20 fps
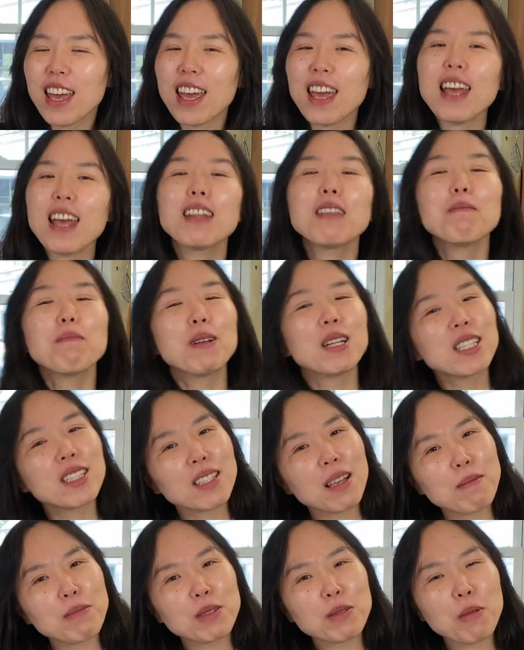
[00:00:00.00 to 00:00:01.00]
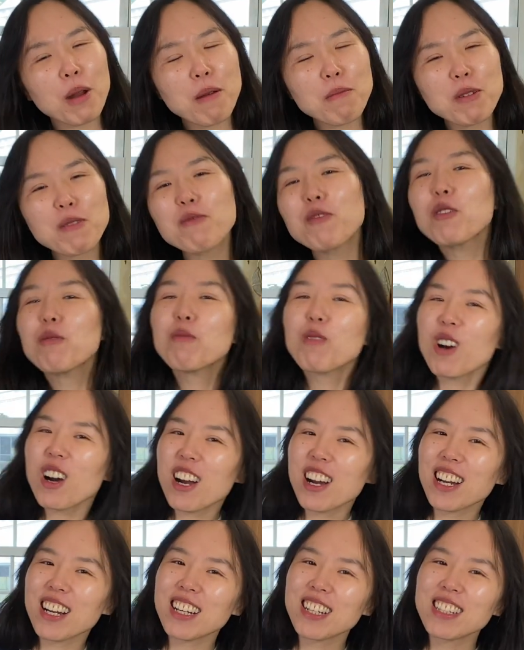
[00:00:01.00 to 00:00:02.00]
And please subscribe me for
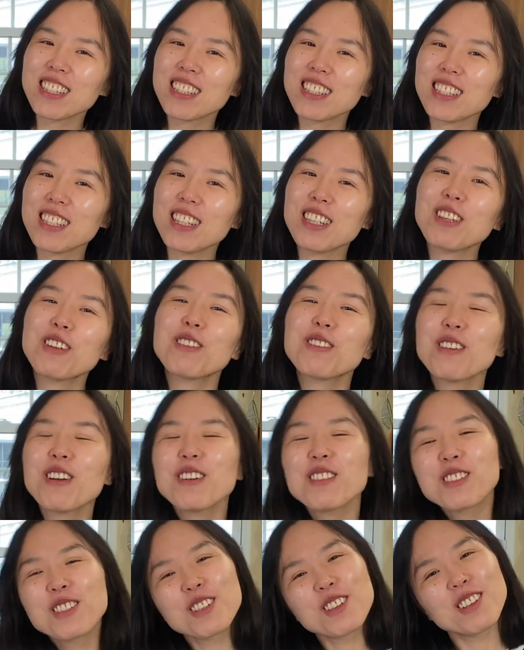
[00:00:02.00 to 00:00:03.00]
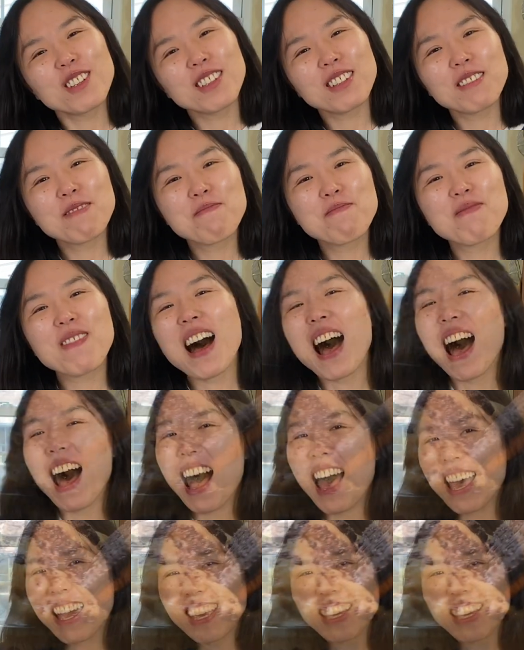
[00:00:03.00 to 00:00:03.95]
more. See you real soon. Bye.